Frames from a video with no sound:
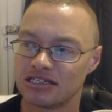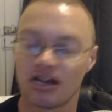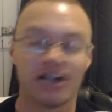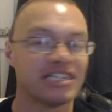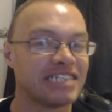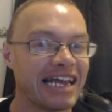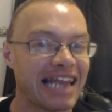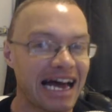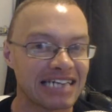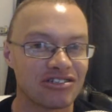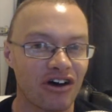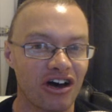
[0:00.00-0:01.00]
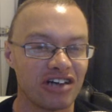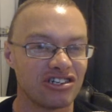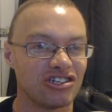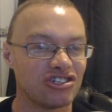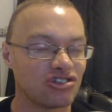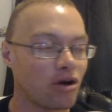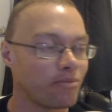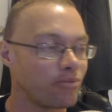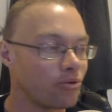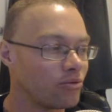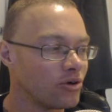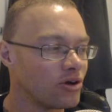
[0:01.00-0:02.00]
like take last night as an
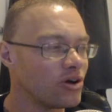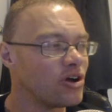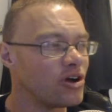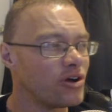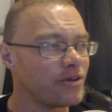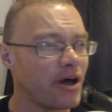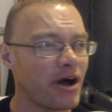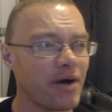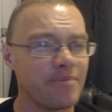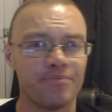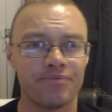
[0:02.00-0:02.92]
example, I